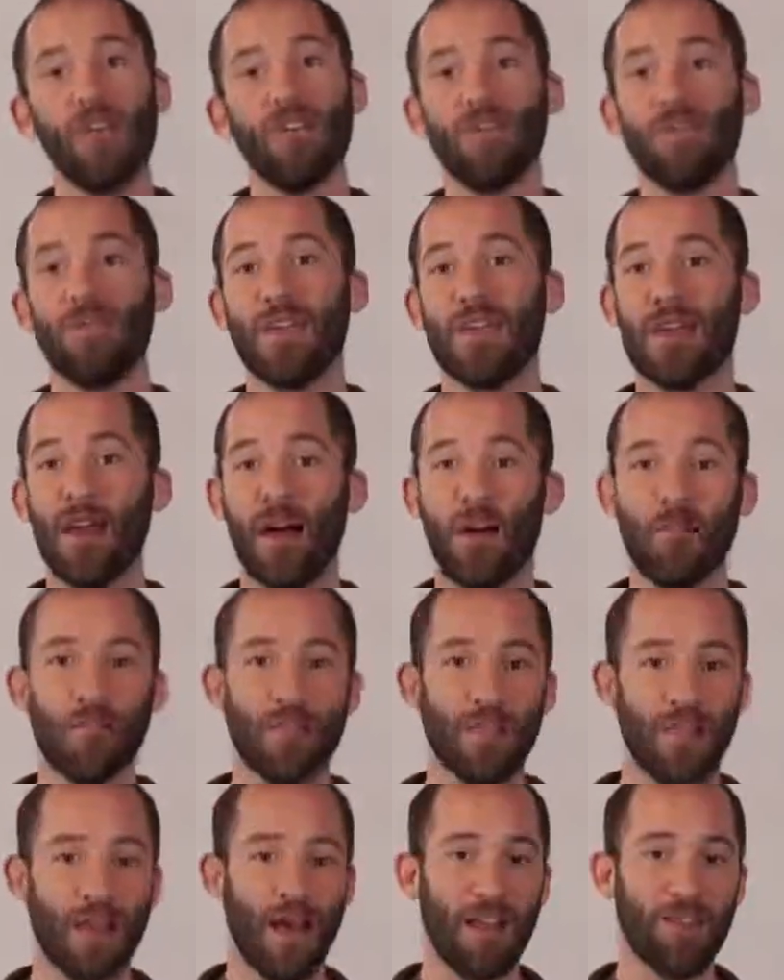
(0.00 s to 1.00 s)
So they come
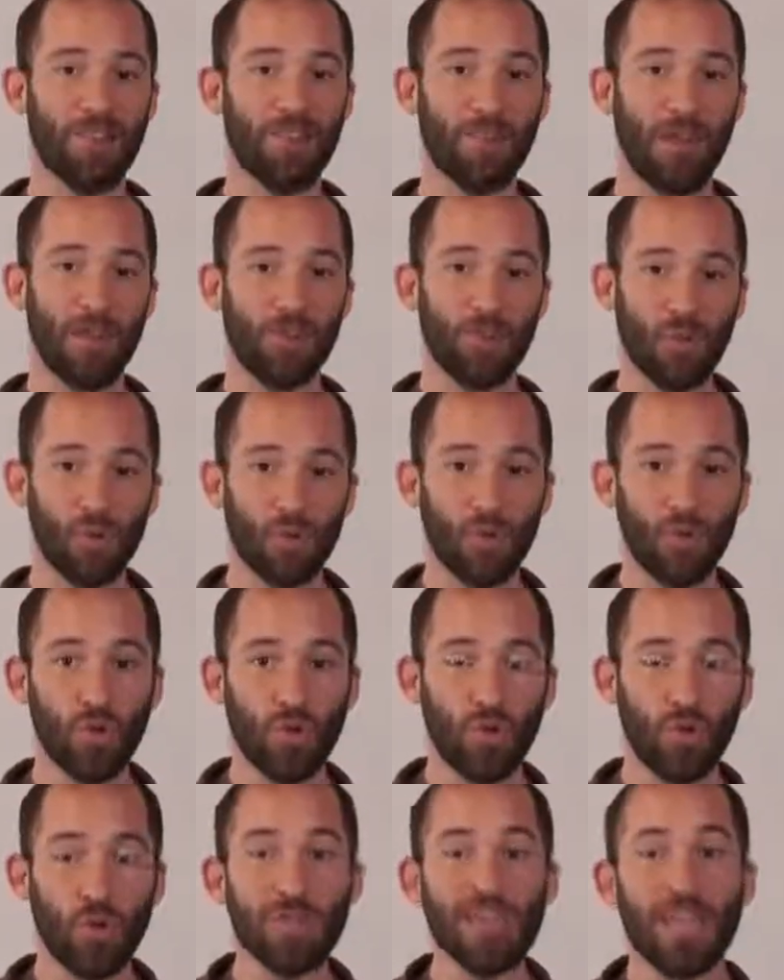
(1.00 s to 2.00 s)
with a lot of special
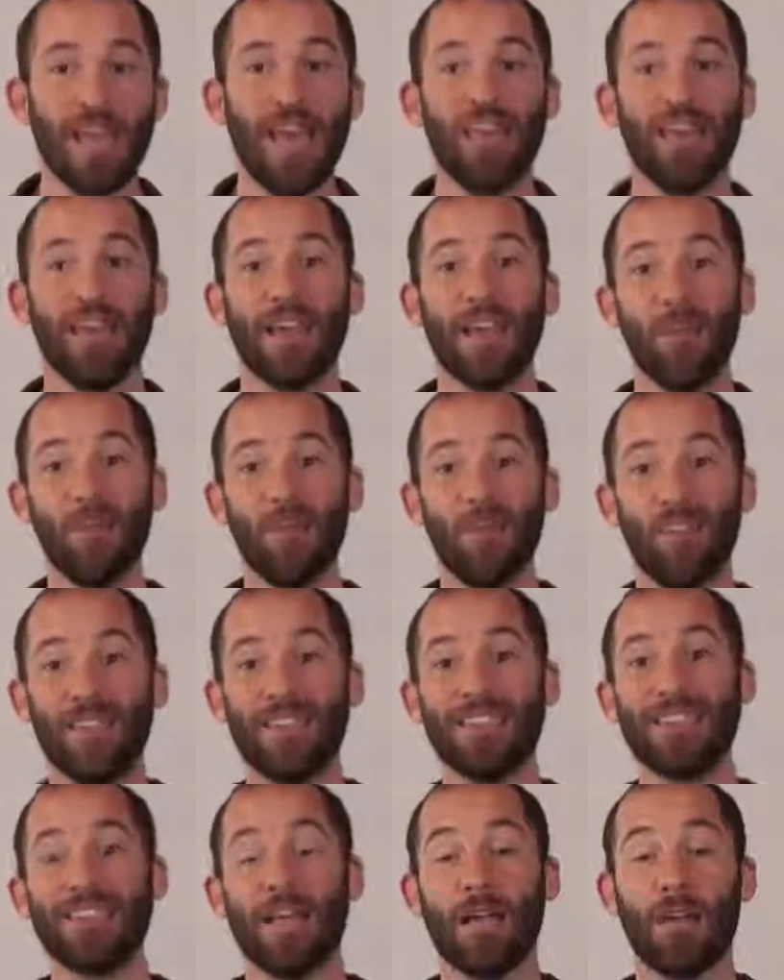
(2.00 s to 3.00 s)
tools. They come with
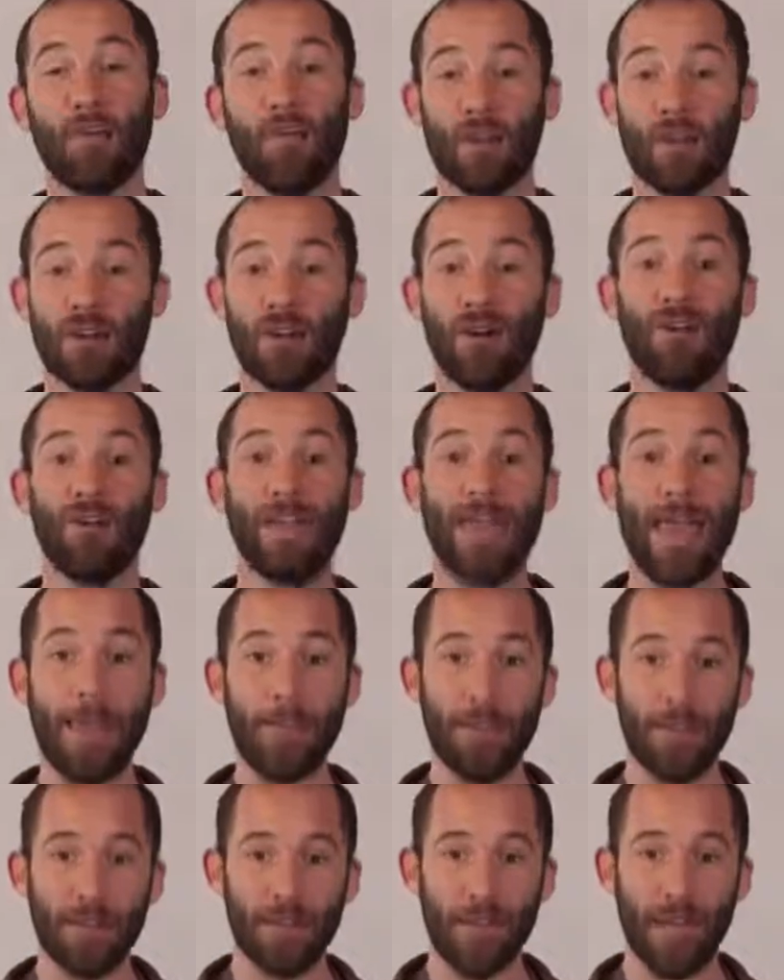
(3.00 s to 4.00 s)
things like what are called
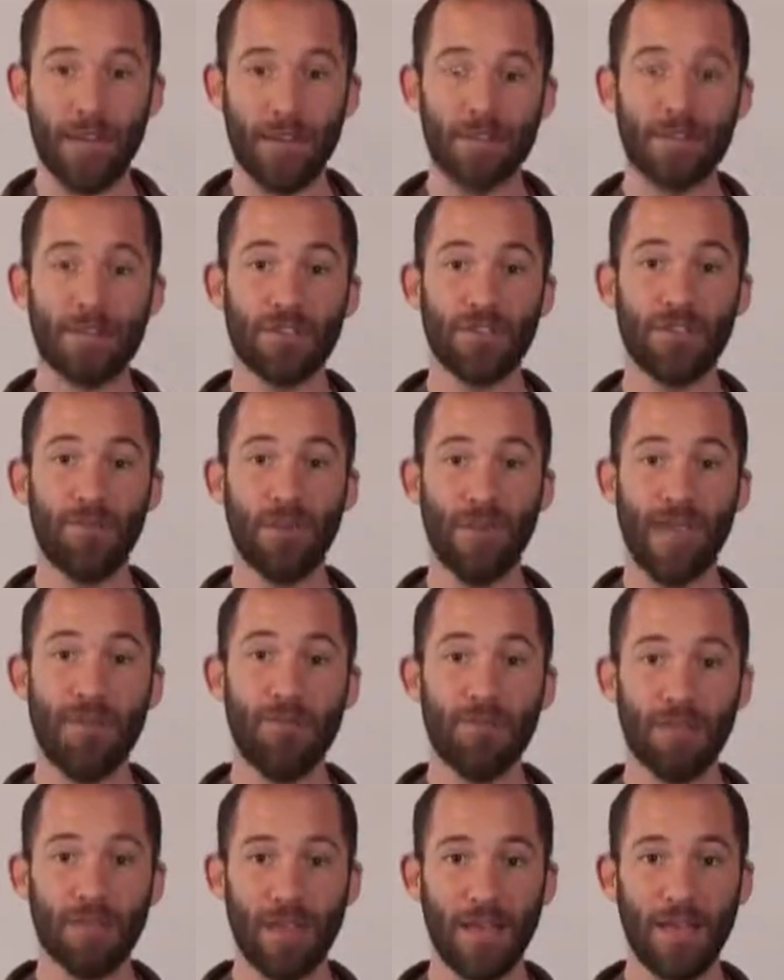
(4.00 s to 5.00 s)
emulators. So
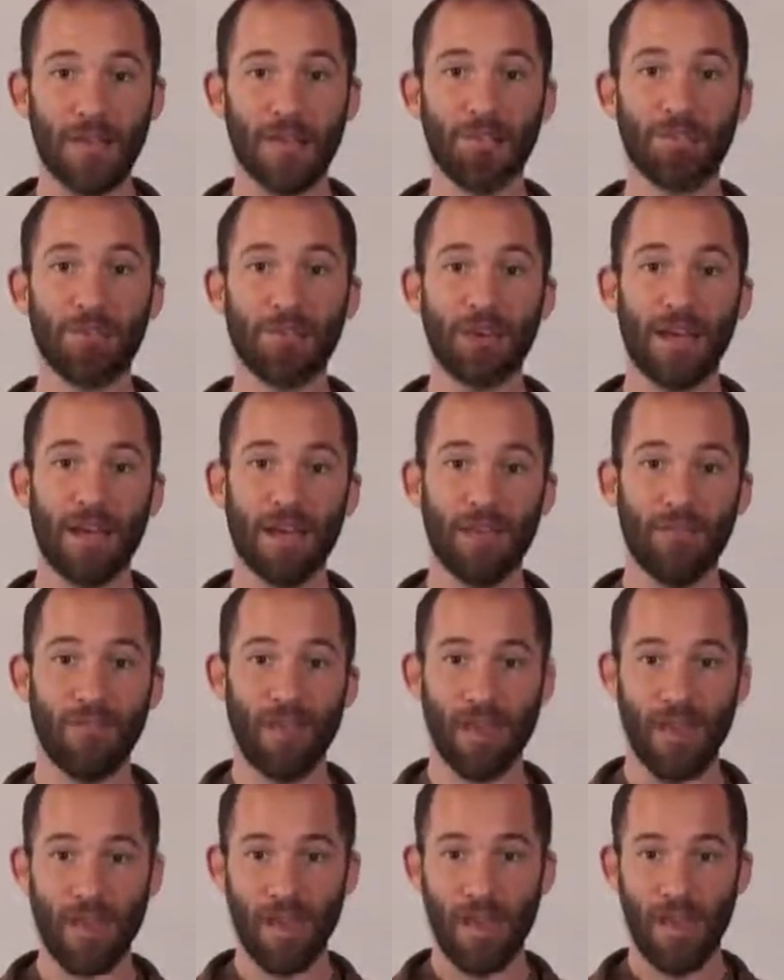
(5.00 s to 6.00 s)
emulators are kind of
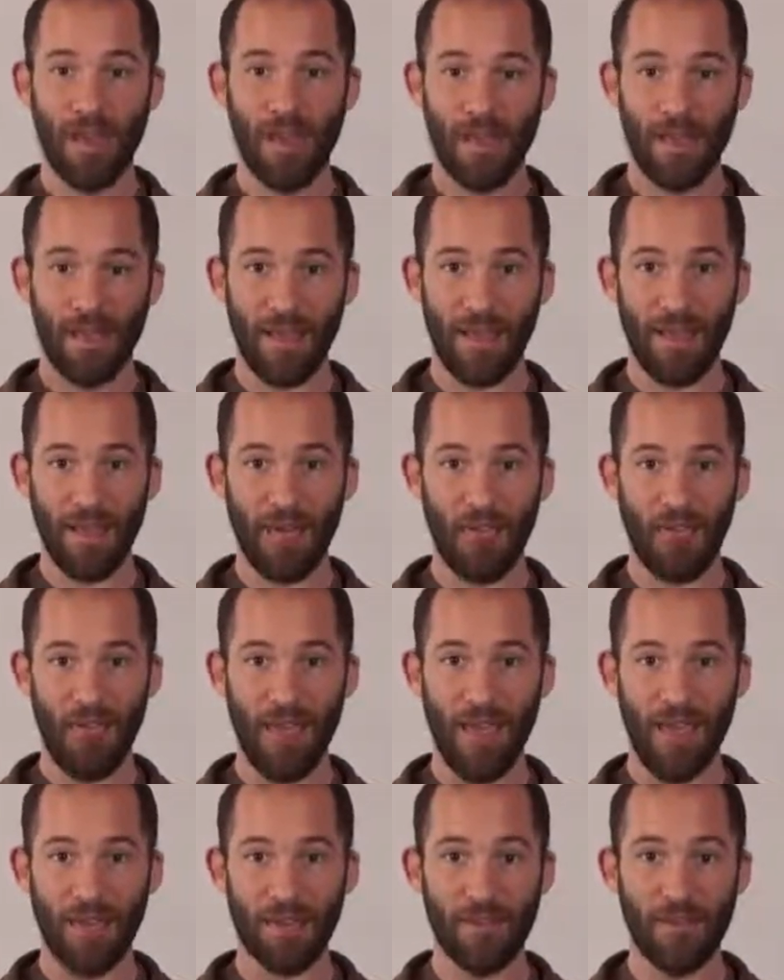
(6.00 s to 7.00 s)
like
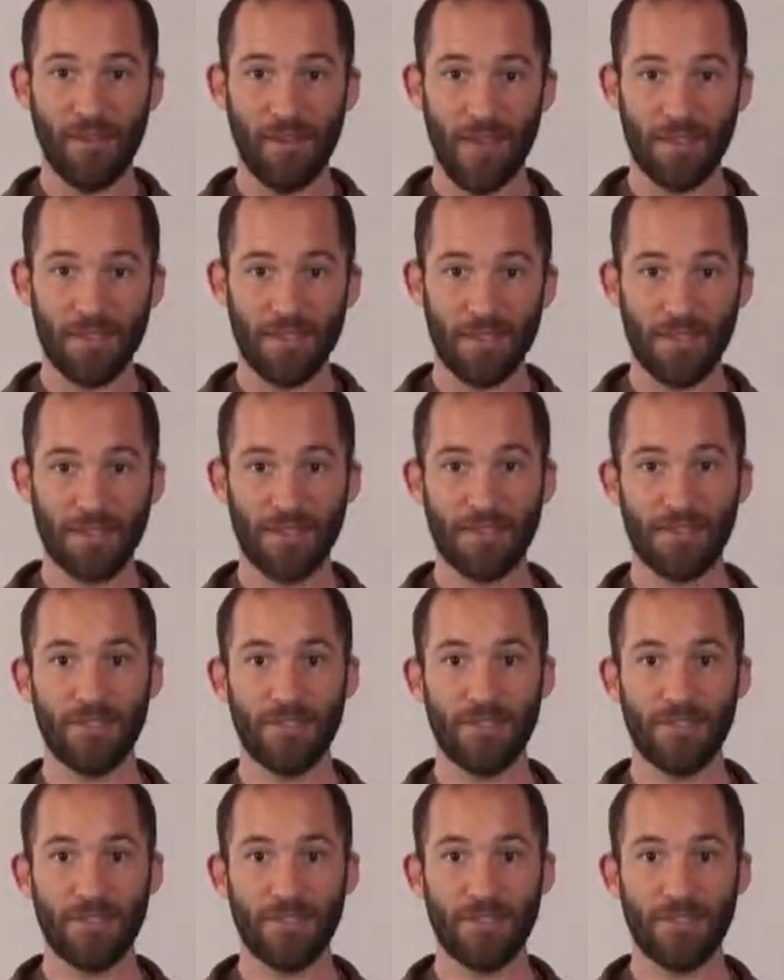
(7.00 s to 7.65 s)
fake devices.